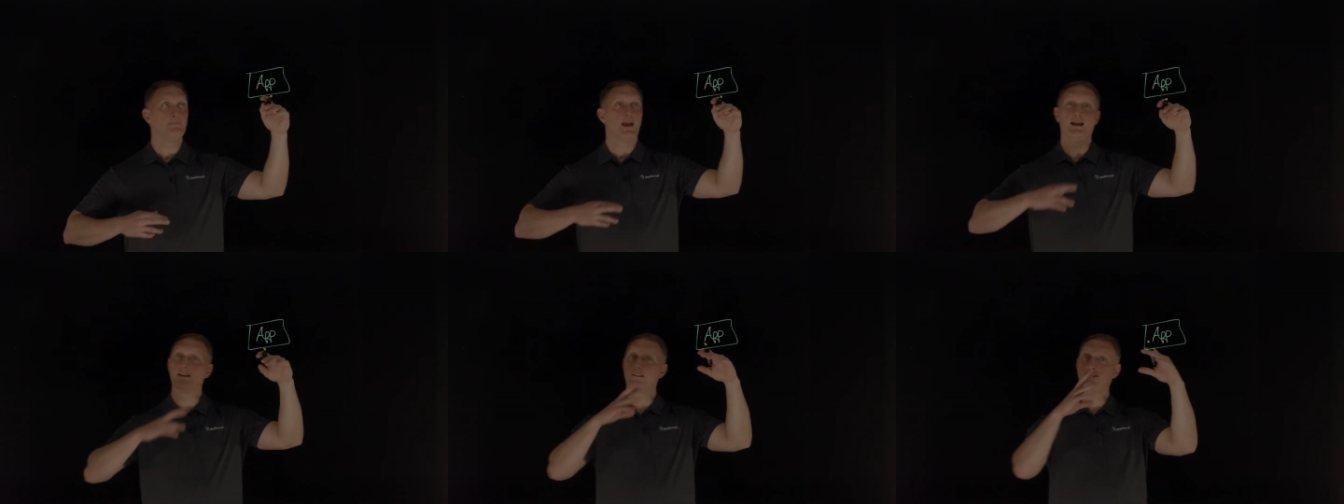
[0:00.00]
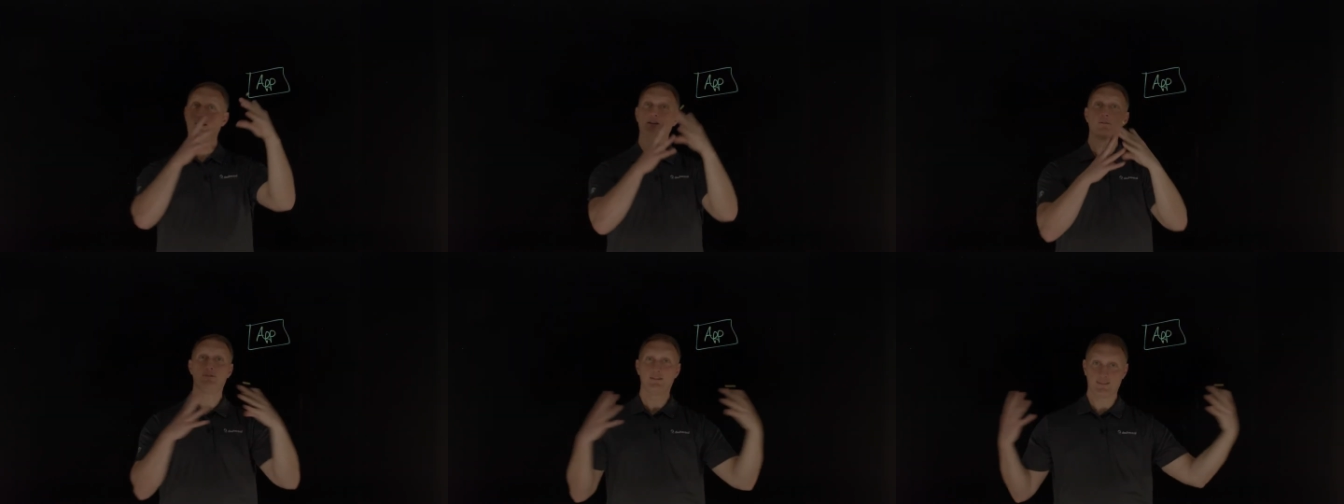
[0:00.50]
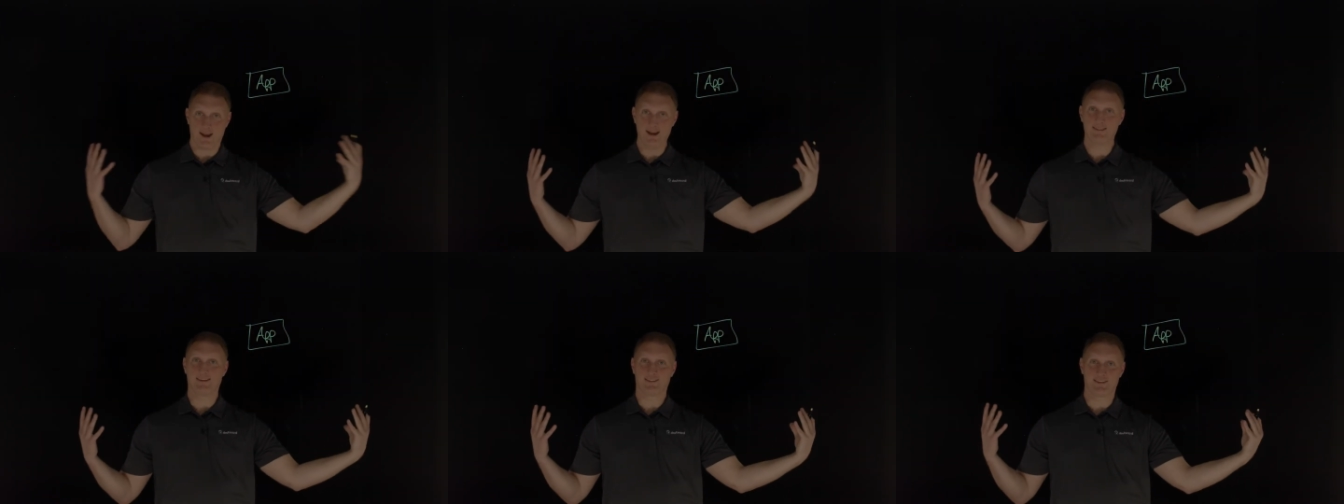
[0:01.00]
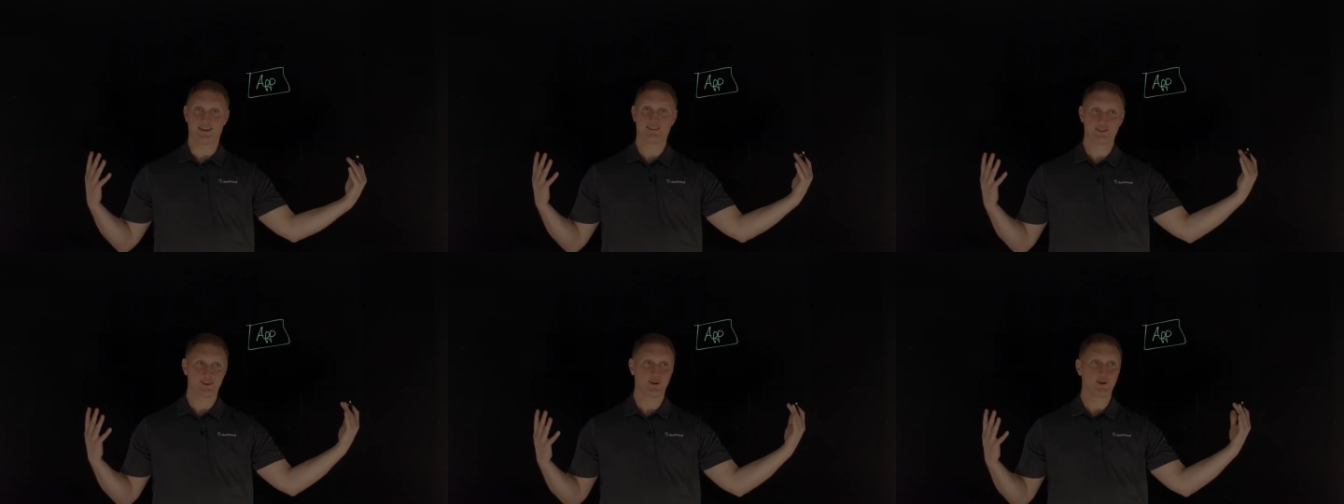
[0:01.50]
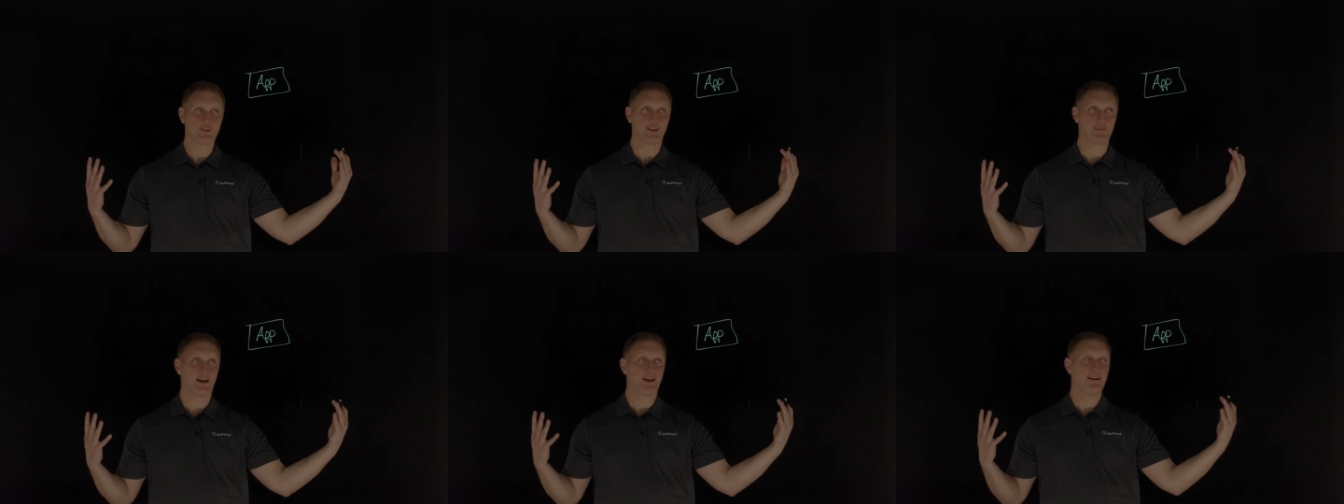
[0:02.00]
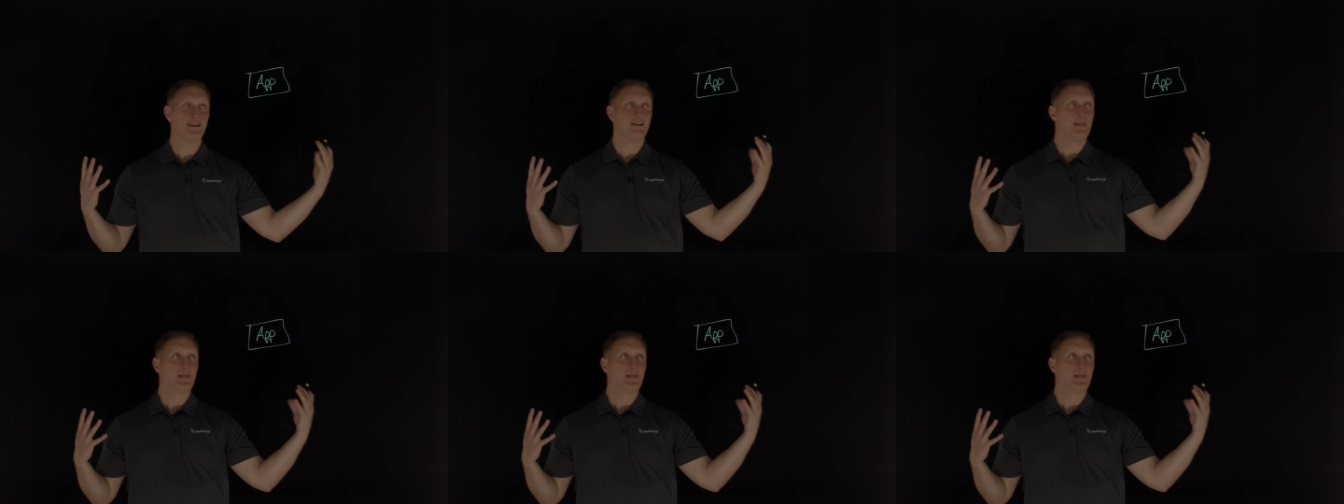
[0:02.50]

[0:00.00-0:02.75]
and let's say you've designed this thing securely, right?